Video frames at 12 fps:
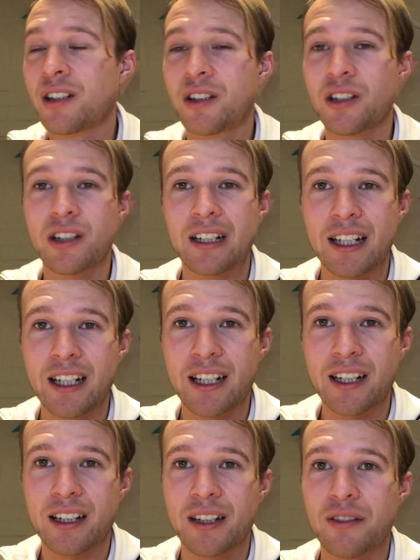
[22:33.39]
good
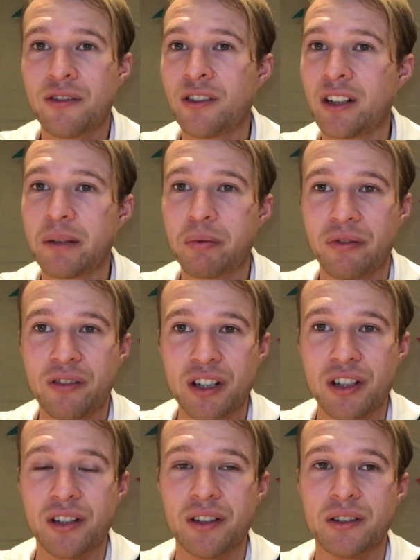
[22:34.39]
league, fully
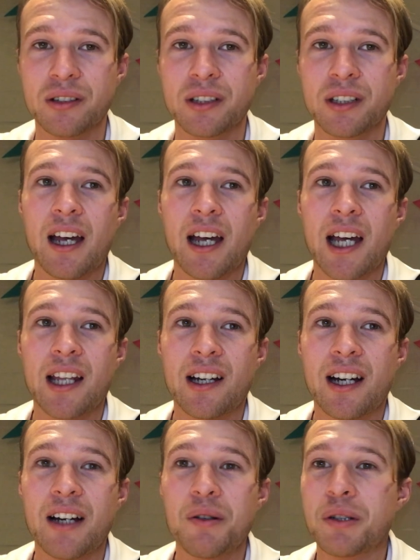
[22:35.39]
professional, and
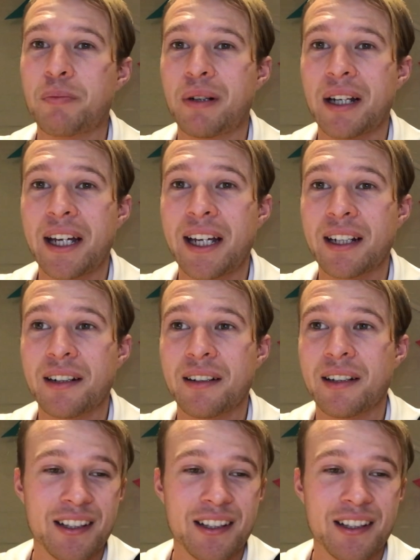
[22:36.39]
I was playing.